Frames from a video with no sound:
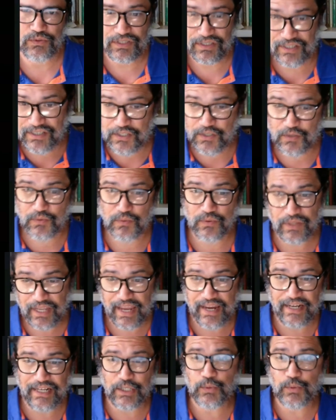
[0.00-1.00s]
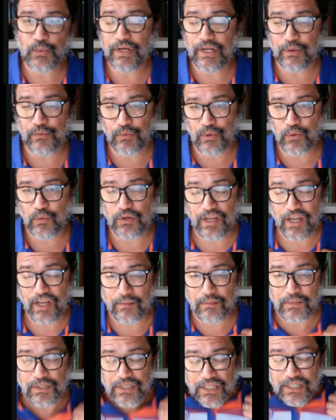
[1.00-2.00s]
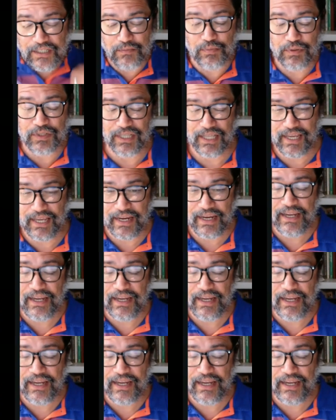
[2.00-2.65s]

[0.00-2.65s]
This is where the 80-20 rule comes into play,